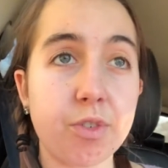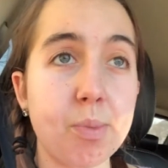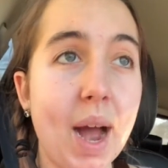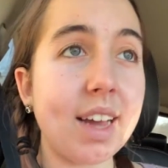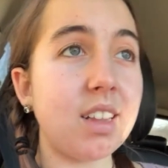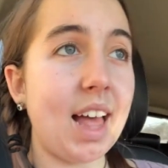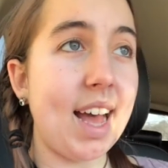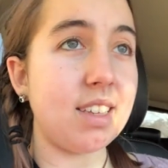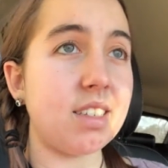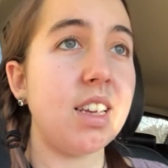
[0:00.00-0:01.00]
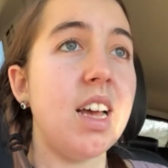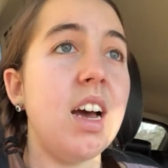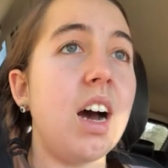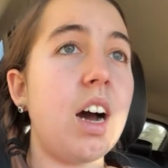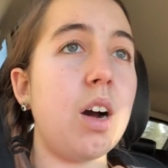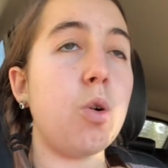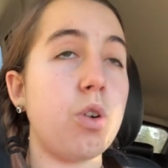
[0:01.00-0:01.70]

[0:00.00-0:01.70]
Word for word: for my class uh,